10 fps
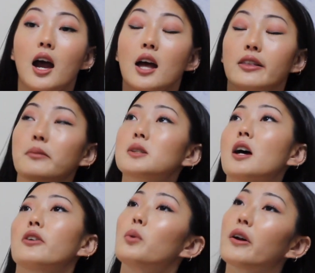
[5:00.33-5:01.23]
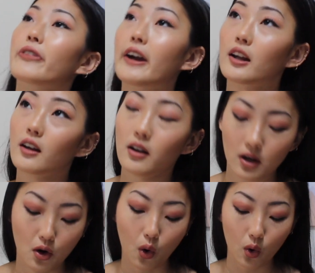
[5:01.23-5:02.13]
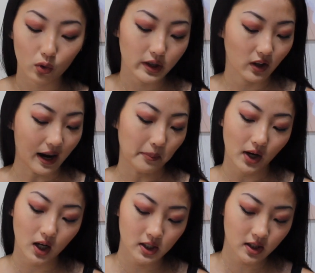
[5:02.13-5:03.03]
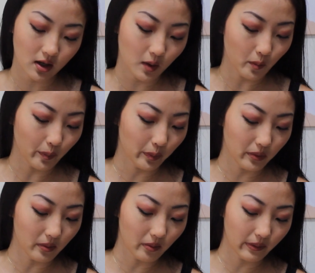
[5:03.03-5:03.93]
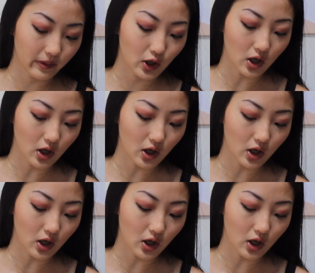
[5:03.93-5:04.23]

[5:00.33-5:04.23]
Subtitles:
And let me tell you one thing. Holy crap, there are some, you